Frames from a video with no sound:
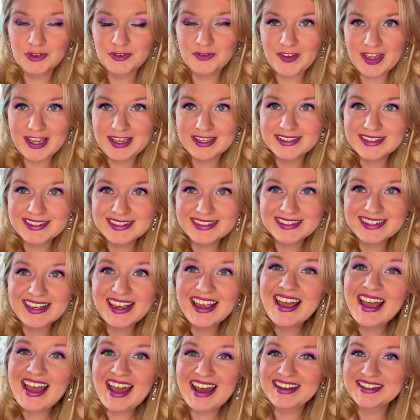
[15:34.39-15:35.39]
face
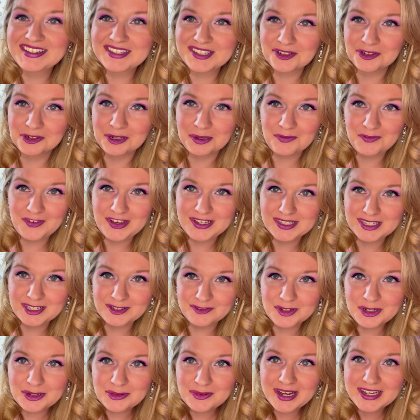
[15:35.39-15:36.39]
as Tulip
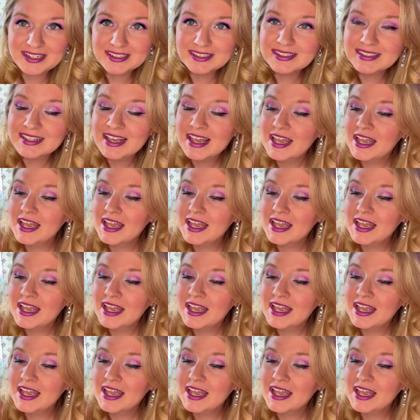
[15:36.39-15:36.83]
Festival was,